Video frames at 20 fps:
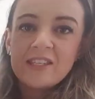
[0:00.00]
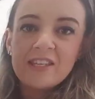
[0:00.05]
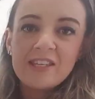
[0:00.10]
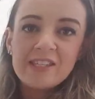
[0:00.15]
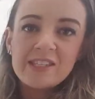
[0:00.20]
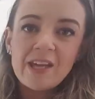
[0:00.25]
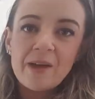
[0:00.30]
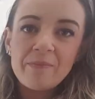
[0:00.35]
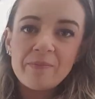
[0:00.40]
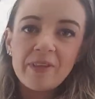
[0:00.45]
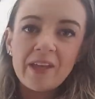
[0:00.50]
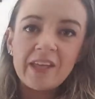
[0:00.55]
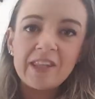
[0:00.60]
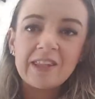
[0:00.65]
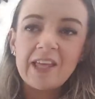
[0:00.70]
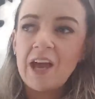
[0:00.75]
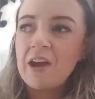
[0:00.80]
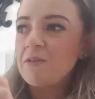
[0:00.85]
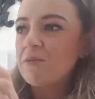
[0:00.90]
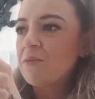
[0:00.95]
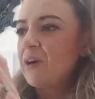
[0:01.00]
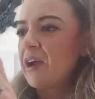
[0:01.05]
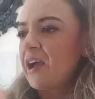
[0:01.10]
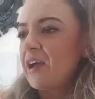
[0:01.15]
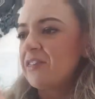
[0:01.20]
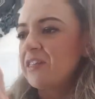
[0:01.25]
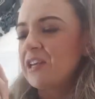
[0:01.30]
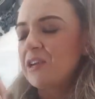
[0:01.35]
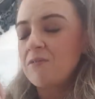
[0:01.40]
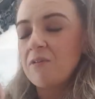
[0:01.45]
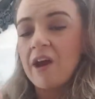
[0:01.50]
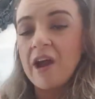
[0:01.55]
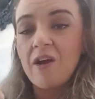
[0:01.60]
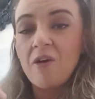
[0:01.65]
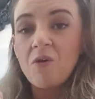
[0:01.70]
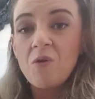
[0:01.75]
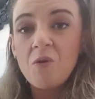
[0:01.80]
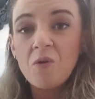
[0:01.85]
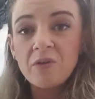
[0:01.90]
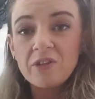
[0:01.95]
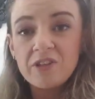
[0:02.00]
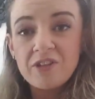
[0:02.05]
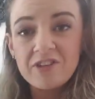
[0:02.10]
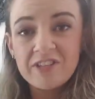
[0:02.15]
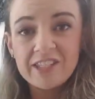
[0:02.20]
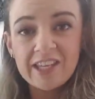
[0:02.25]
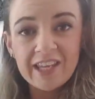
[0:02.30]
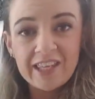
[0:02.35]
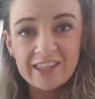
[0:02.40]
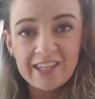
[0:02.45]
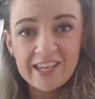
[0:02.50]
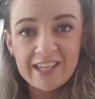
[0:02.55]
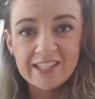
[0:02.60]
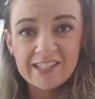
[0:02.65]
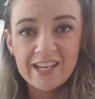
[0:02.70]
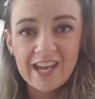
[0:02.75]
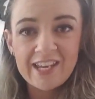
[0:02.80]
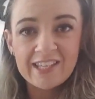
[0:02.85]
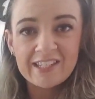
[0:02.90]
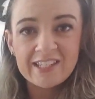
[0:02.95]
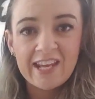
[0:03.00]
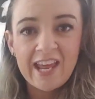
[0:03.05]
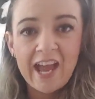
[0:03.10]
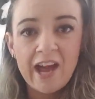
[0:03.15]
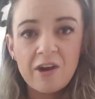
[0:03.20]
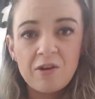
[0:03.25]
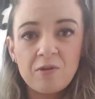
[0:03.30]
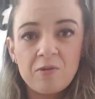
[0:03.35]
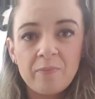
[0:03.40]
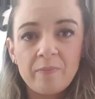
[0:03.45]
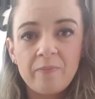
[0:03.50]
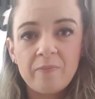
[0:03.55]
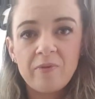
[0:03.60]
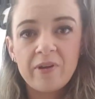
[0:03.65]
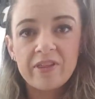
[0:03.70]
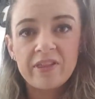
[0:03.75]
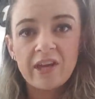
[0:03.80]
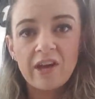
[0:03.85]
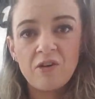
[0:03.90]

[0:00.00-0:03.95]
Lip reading: This is something that I think we're all using these days now, with